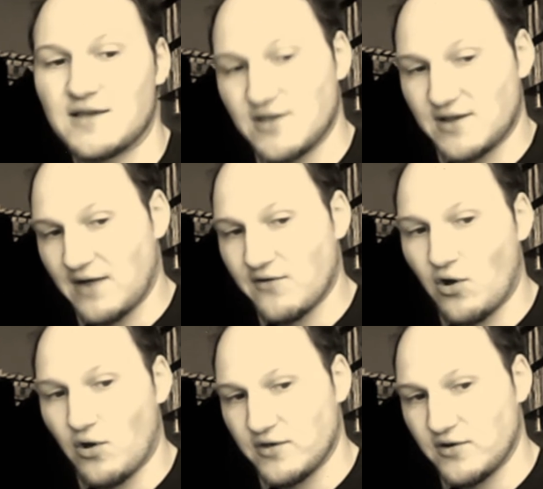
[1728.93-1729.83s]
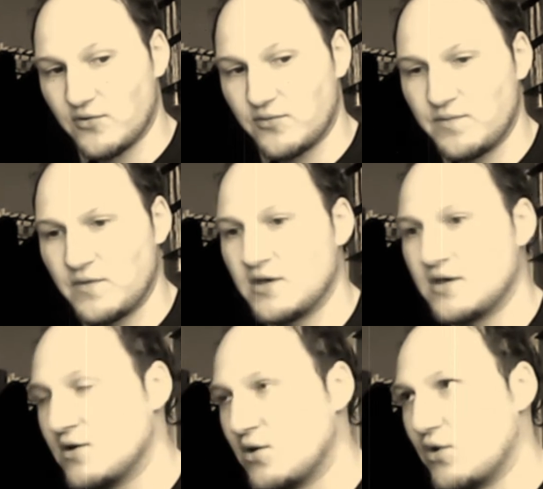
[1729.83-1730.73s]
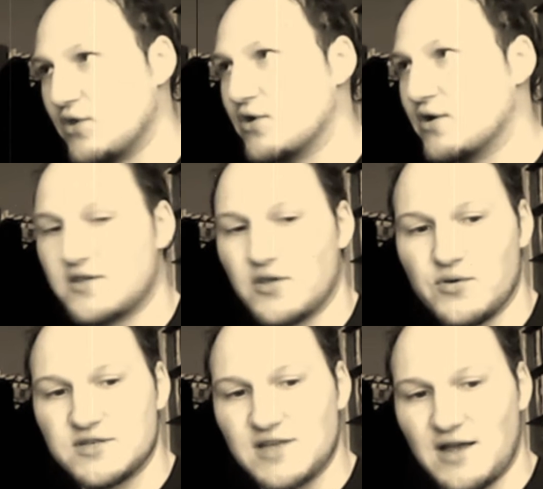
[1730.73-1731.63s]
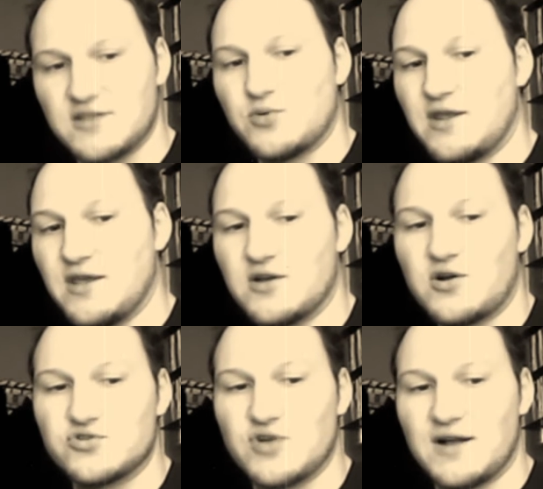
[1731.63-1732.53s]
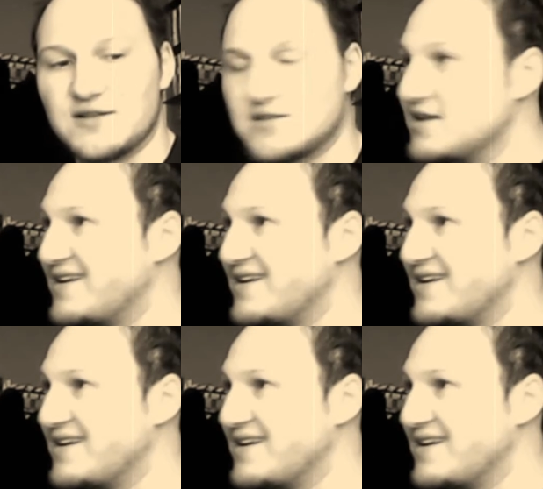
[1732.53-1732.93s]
you can have it all, All you got to do is sign a 20-year contract.